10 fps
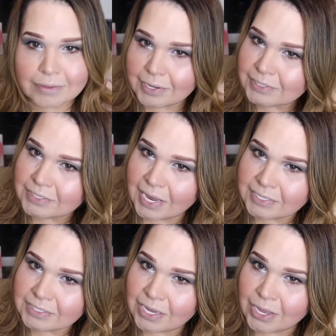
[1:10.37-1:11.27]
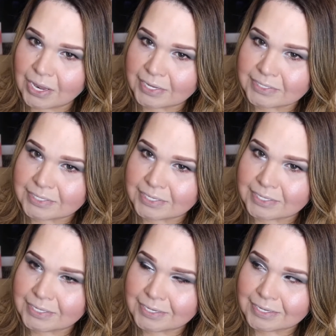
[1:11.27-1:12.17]
is that a sale I
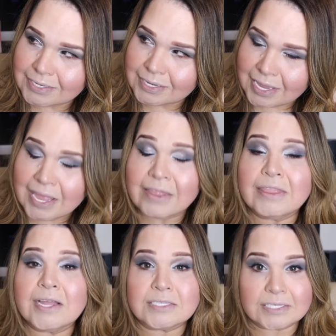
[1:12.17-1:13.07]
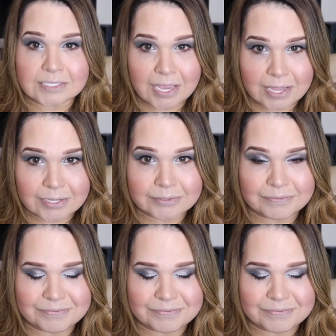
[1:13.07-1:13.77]
see? That's a sale.